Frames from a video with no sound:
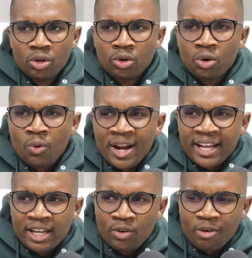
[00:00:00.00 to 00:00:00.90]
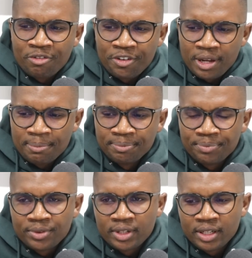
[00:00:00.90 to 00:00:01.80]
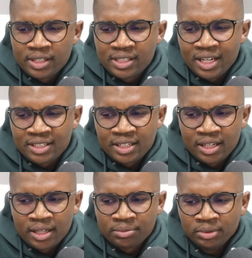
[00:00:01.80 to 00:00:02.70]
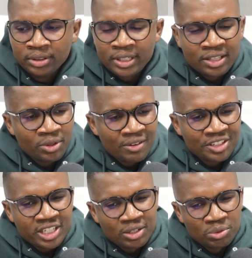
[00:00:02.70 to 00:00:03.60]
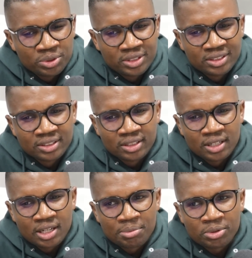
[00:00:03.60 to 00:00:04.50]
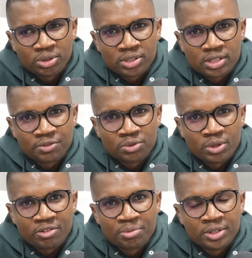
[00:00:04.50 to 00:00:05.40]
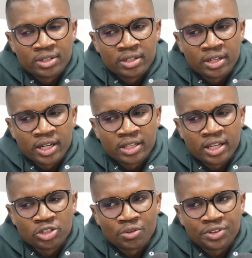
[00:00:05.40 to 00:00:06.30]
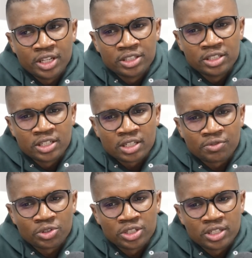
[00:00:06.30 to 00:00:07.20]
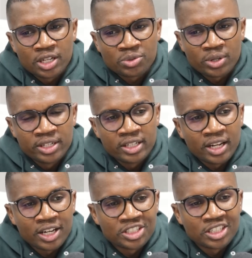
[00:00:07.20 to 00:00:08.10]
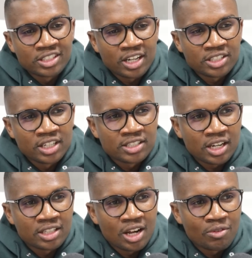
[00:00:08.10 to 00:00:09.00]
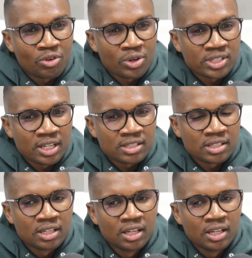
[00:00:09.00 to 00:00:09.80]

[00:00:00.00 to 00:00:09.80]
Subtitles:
Look, what I can confirm is that I did not have a childhood. Because if you have been at the age of 13 years, 14 years, holding a region as a regional secretary of COSAS,